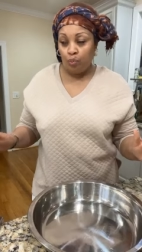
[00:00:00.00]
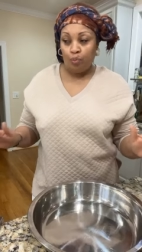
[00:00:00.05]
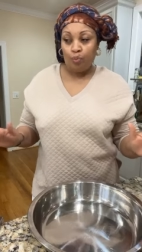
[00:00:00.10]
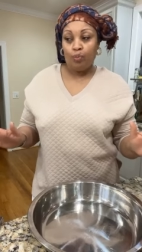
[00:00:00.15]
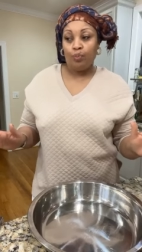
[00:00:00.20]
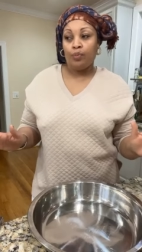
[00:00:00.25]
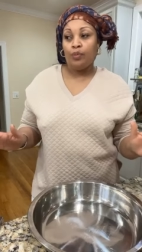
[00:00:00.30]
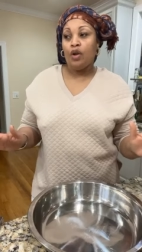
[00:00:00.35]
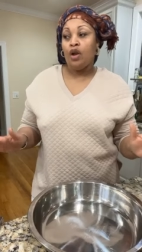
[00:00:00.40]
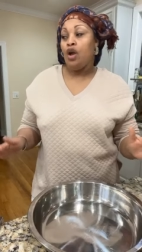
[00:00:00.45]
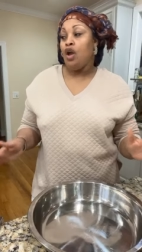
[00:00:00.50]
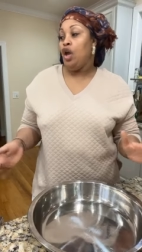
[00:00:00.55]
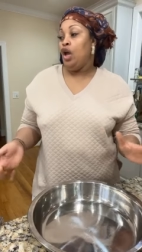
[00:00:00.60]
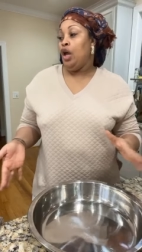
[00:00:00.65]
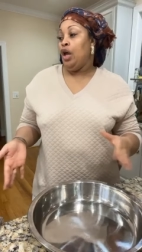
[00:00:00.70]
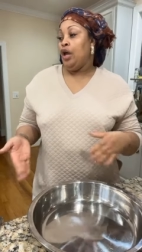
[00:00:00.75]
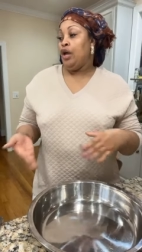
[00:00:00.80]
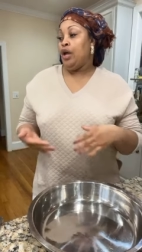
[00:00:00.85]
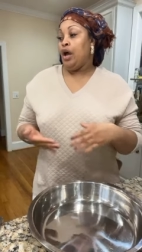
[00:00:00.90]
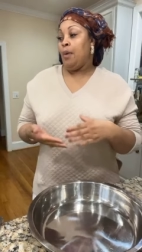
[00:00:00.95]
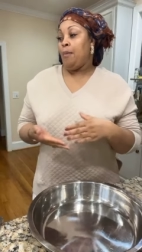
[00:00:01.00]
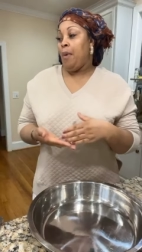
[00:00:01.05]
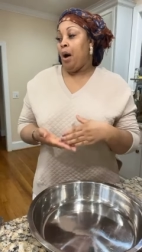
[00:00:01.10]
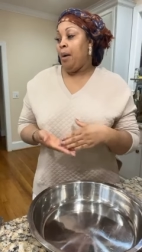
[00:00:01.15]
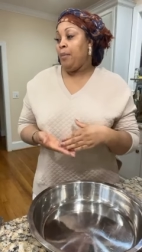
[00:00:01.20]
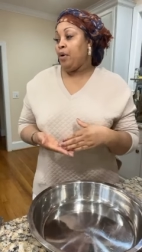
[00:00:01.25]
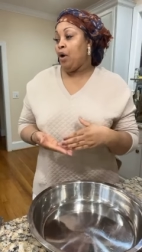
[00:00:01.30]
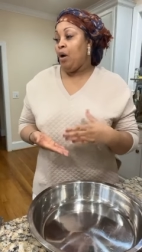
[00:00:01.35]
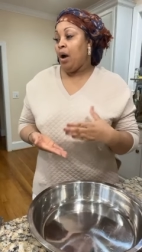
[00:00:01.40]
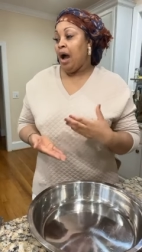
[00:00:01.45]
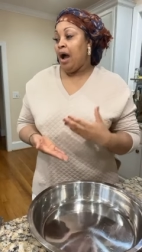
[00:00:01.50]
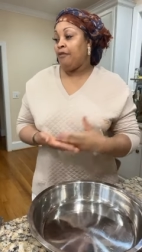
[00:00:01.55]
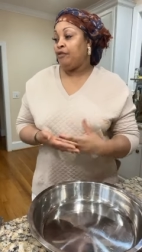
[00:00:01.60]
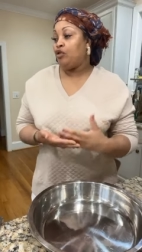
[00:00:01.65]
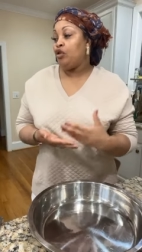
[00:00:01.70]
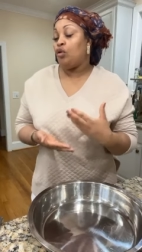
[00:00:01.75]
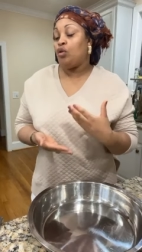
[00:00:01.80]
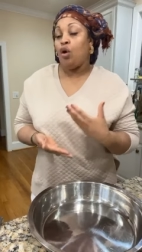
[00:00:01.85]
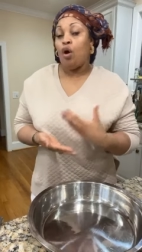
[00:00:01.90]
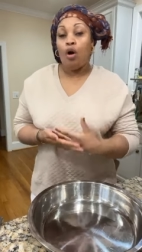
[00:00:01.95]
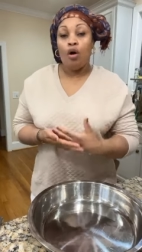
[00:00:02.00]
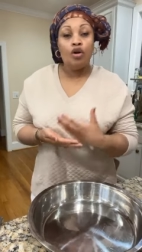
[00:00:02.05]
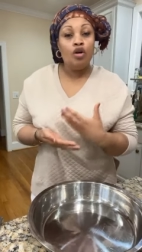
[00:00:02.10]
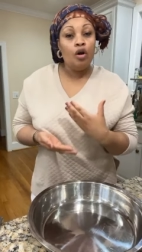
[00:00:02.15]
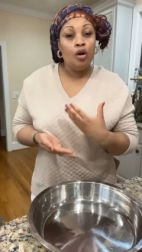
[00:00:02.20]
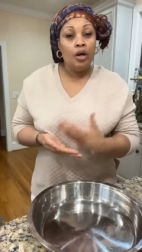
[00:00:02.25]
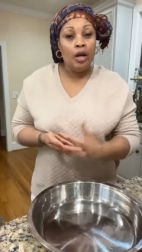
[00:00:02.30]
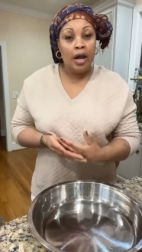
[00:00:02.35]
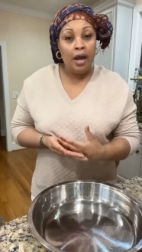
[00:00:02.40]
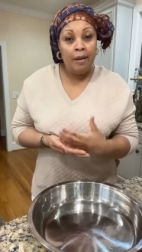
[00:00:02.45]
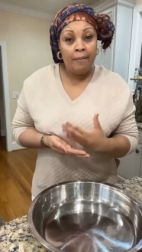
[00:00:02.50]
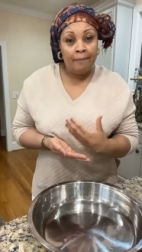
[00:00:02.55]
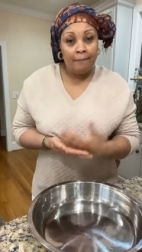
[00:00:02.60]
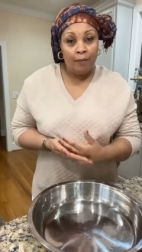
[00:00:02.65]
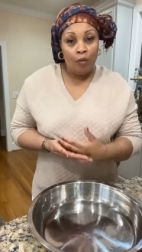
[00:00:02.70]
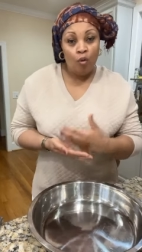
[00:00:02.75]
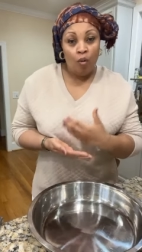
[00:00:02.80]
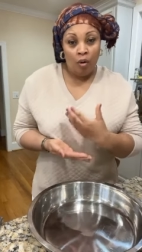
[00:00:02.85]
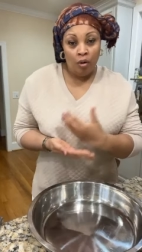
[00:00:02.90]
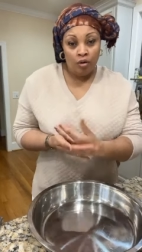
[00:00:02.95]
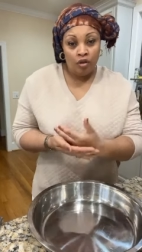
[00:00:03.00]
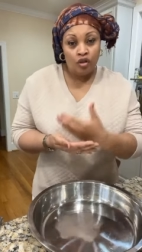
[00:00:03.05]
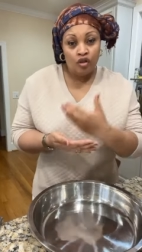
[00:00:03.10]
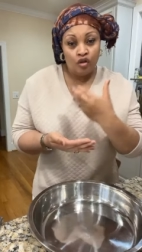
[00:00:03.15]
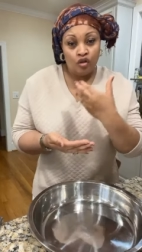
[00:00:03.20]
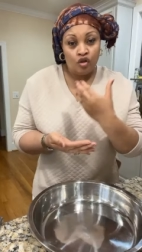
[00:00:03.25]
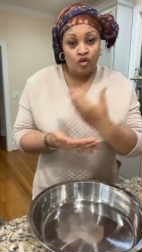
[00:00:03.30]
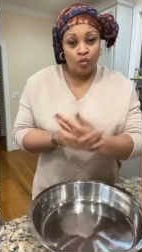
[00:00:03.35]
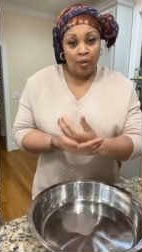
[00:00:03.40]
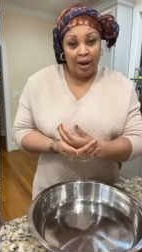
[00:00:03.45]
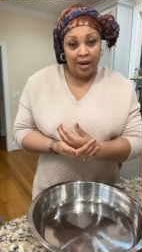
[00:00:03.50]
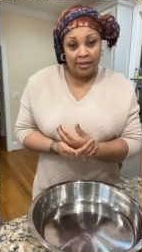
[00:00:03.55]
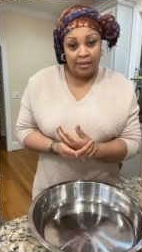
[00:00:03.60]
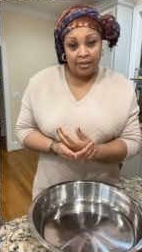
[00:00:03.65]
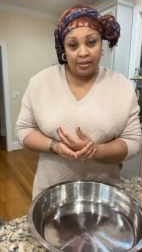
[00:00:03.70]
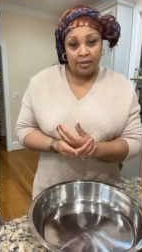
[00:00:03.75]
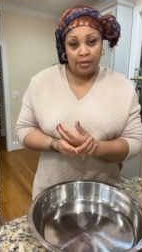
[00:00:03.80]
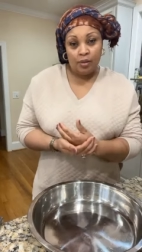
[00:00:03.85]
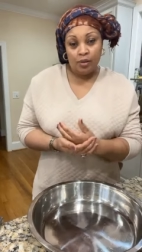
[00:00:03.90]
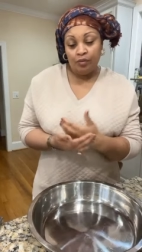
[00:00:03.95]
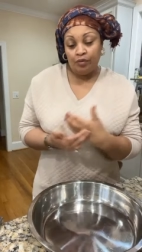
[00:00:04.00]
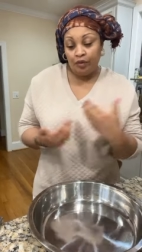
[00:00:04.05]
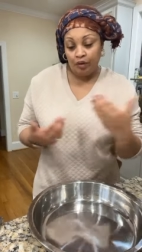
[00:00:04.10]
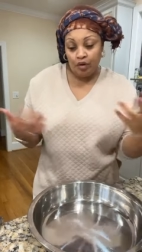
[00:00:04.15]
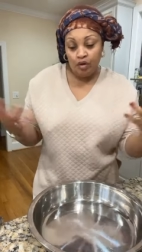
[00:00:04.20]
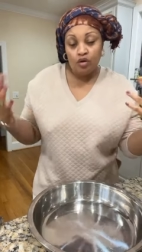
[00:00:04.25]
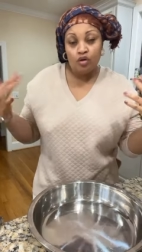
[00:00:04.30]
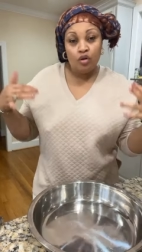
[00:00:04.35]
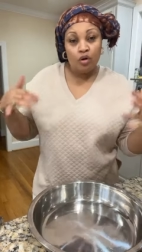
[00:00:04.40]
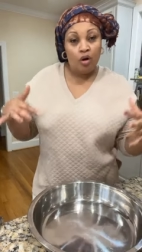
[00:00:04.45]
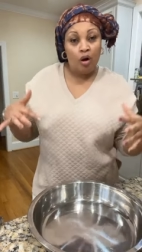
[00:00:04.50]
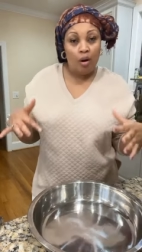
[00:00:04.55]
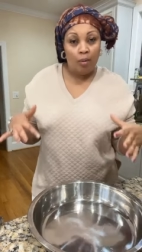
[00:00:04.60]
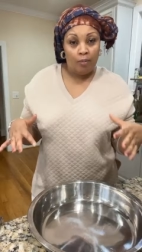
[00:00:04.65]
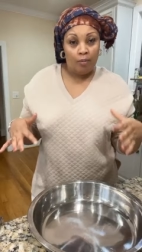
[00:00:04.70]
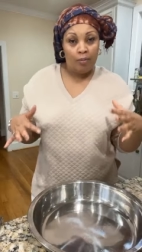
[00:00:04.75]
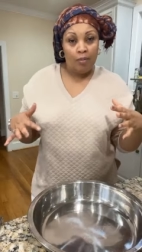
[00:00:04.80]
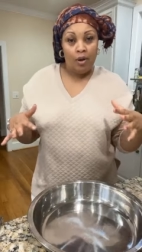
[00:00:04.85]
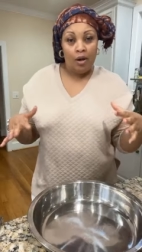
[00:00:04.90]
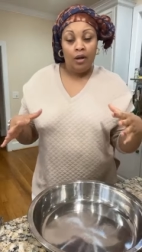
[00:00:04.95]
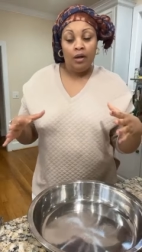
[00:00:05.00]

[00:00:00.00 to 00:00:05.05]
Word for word: Mm-hmm. Your mom don't have to call your name once or twice to, for you to come.